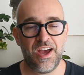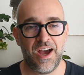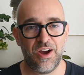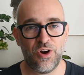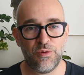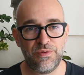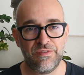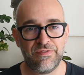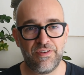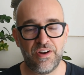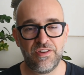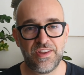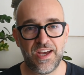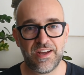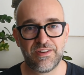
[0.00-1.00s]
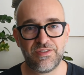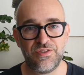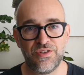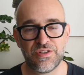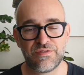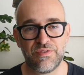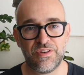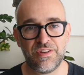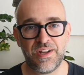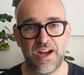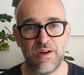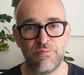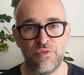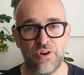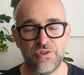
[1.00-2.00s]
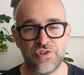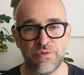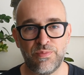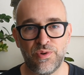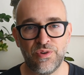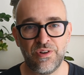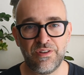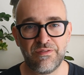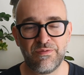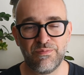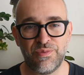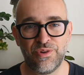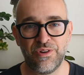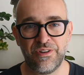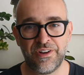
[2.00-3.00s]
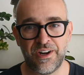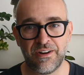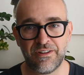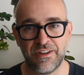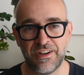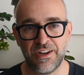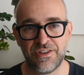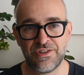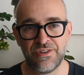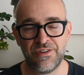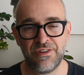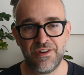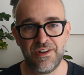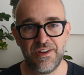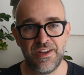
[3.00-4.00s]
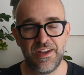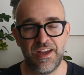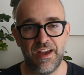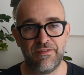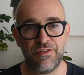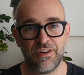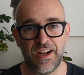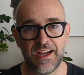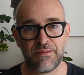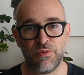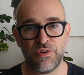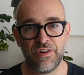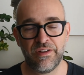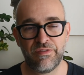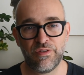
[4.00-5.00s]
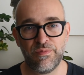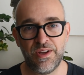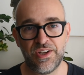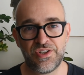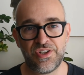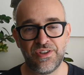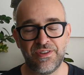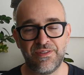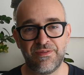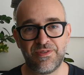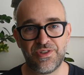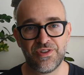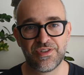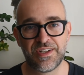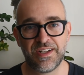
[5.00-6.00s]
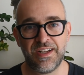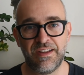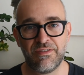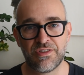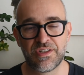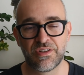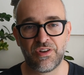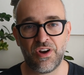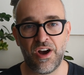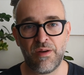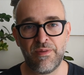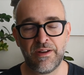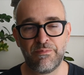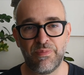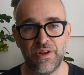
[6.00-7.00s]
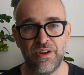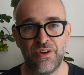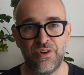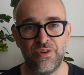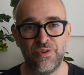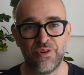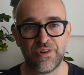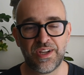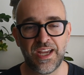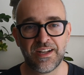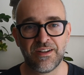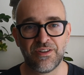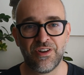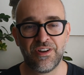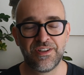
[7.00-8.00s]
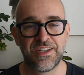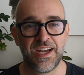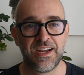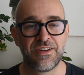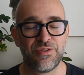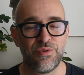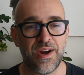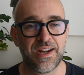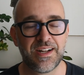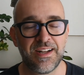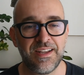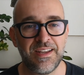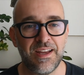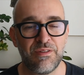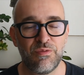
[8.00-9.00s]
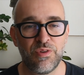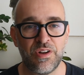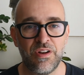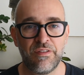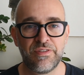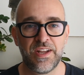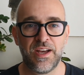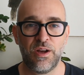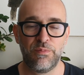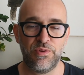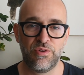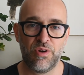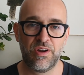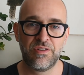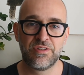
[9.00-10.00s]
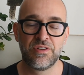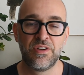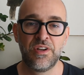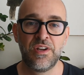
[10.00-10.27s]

I hope you find that useful. I'm Roger Borland from Borland Architecture. If you'd like more information, just leave us a comment below or get in contact directly, and we'd love to help you out.